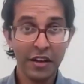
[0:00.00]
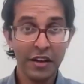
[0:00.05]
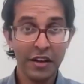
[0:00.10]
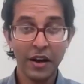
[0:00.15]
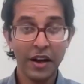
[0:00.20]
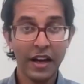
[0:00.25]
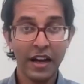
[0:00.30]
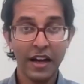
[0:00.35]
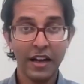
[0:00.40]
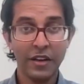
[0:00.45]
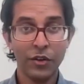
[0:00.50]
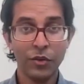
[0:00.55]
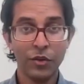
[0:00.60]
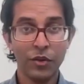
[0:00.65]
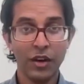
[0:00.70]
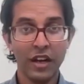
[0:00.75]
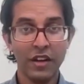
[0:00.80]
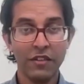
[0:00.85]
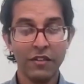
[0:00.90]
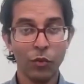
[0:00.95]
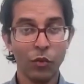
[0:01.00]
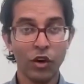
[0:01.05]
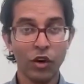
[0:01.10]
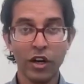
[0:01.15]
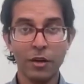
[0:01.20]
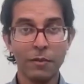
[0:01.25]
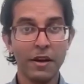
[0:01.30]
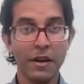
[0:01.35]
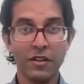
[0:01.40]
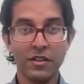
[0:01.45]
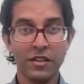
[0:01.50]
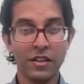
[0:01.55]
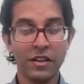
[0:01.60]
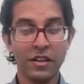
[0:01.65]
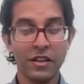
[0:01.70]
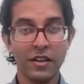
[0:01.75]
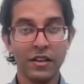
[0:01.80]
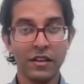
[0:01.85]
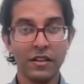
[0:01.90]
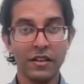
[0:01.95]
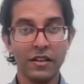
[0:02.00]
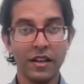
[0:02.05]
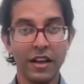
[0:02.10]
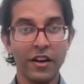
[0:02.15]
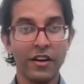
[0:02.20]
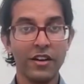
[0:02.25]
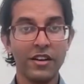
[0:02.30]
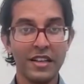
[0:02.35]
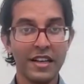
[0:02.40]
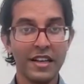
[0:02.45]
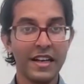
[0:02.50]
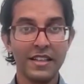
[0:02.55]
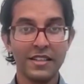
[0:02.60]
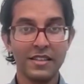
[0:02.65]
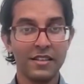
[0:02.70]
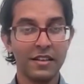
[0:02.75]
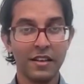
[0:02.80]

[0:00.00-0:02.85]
I haven't worried about ARDS